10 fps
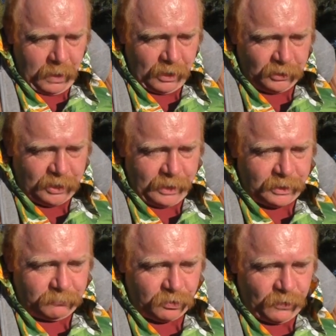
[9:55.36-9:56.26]
That'll
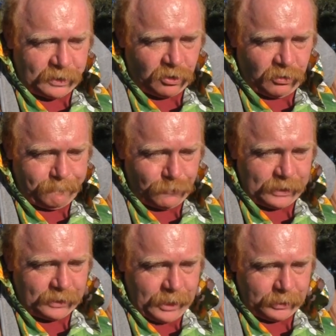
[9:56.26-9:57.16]
teach him to rescue the
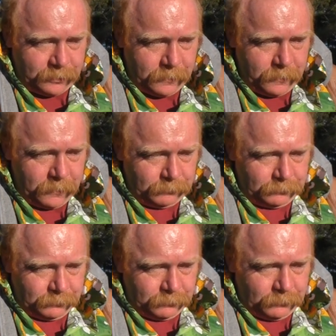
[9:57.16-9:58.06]
princess.
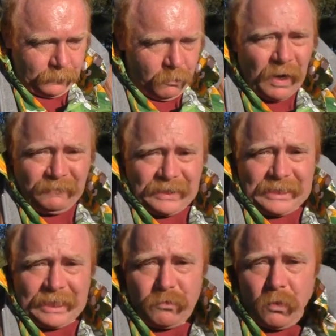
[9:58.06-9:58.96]
What if
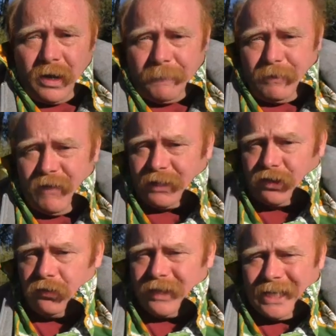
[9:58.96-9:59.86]
she didn't want to be
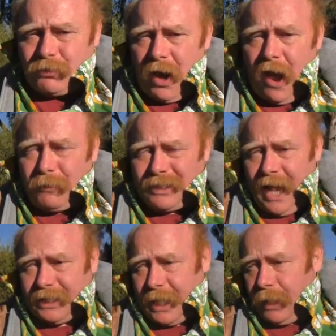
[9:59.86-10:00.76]
rescued? That's what I was
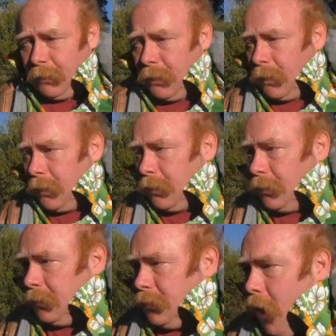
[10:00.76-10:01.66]
asking.
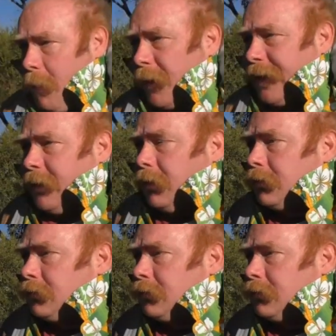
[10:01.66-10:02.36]
Nobody.